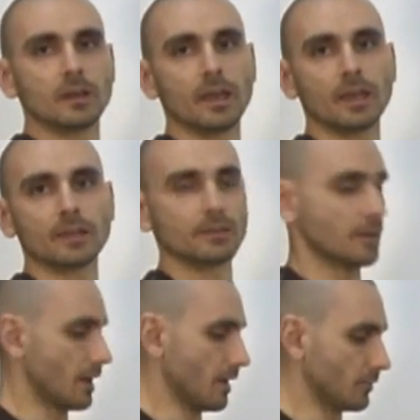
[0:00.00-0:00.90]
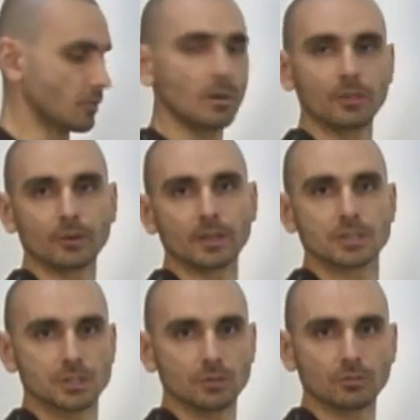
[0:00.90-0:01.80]
and some other
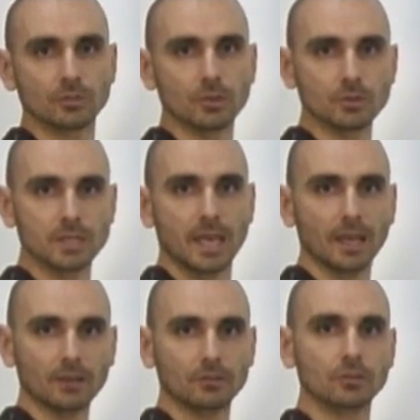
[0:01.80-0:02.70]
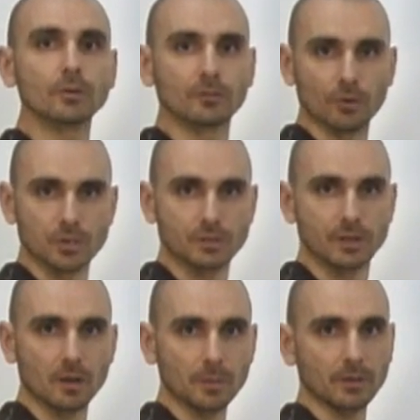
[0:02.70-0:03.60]
issues, you can't do inversion
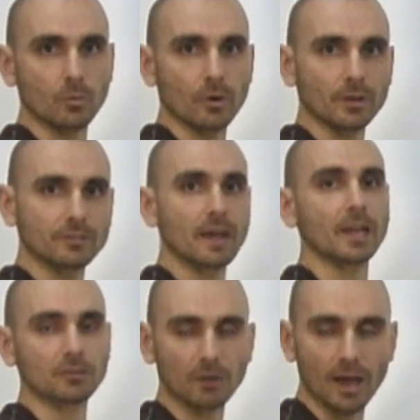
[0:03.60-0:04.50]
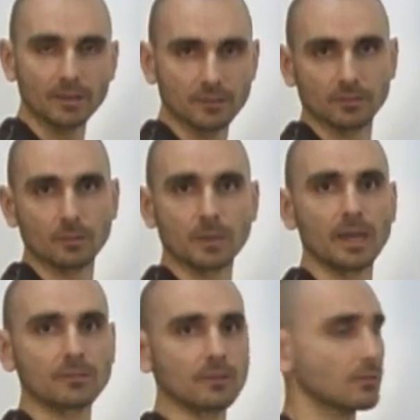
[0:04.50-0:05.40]
therapy, where it's not advised in some
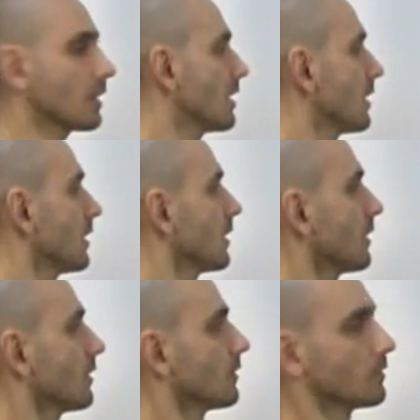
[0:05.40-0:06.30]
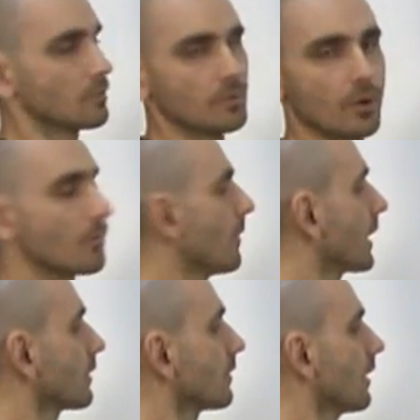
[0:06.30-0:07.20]
cases. There
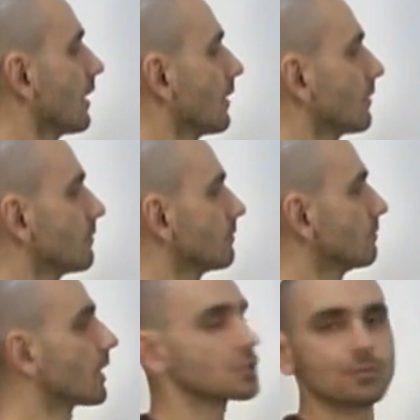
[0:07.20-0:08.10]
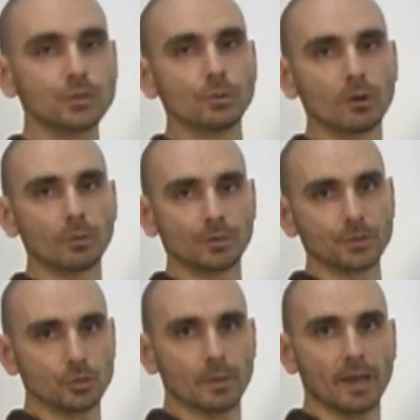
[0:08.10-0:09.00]
are much fewer with
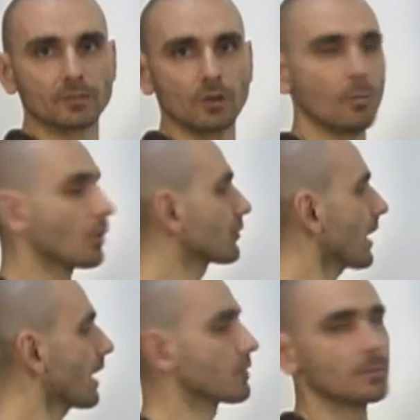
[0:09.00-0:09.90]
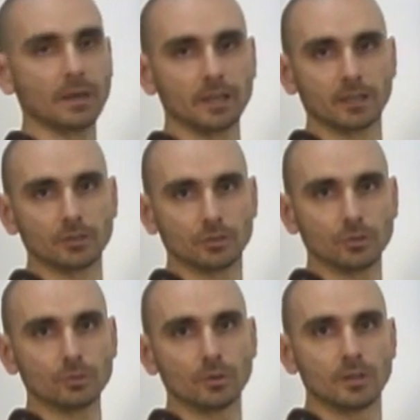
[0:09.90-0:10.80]
the Nubax. Almost everybody can
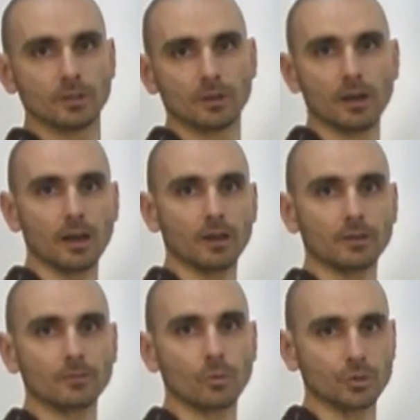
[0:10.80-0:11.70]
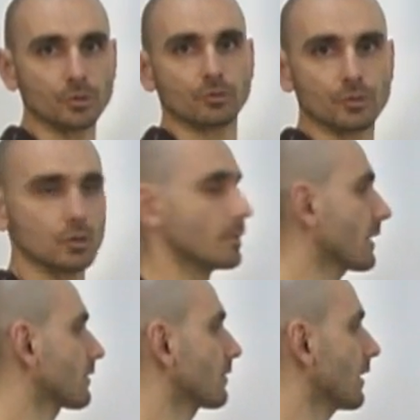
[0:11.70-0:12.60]
do or use the
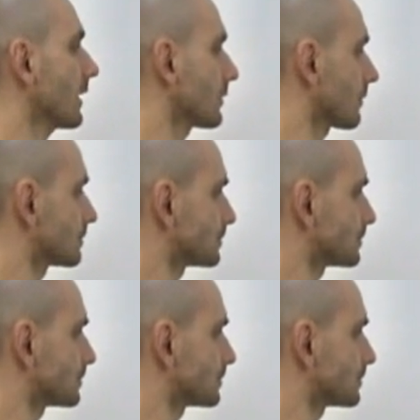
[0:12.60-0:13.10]
Nubax device.